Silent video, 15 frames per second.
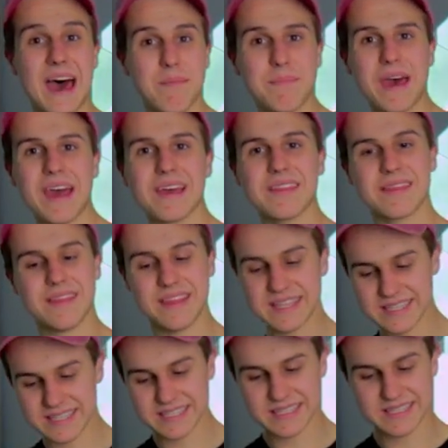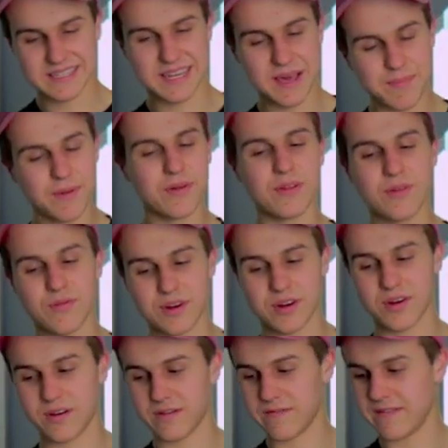that bag, this is typically what you're
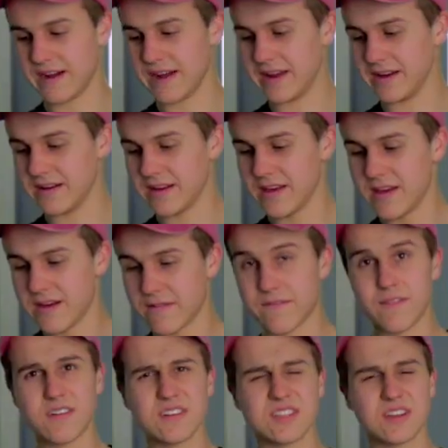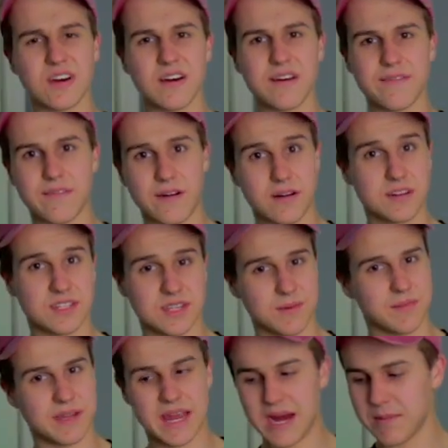gonna find. First off are
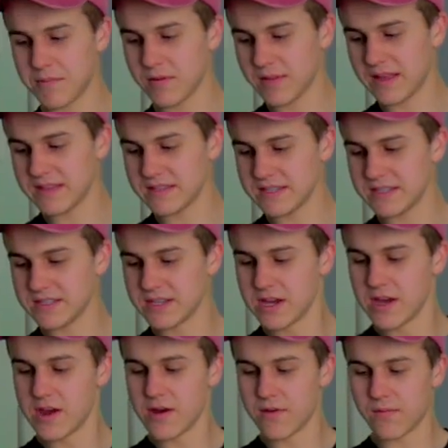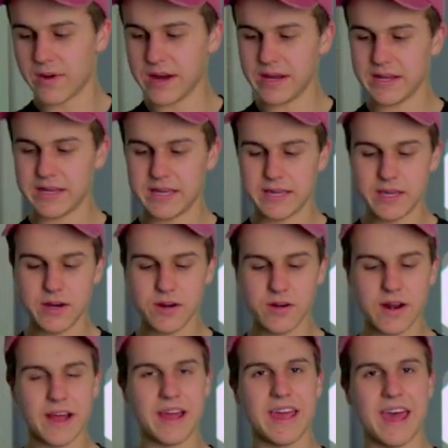some camera lenses. Right here
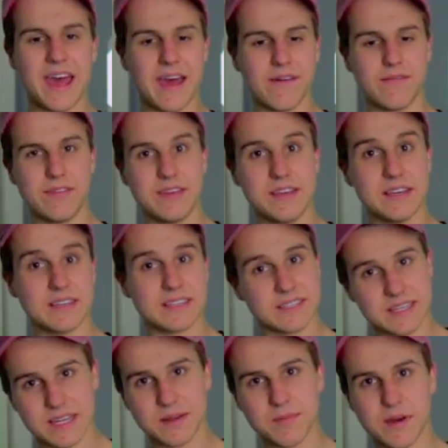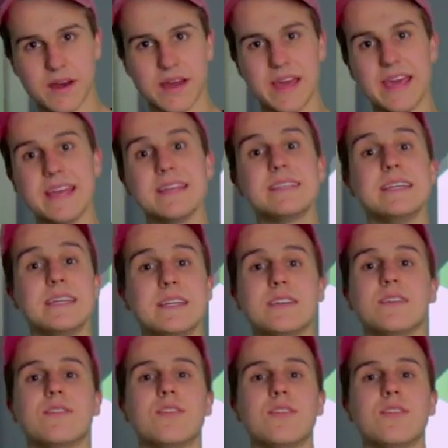I have the Sigma 18 to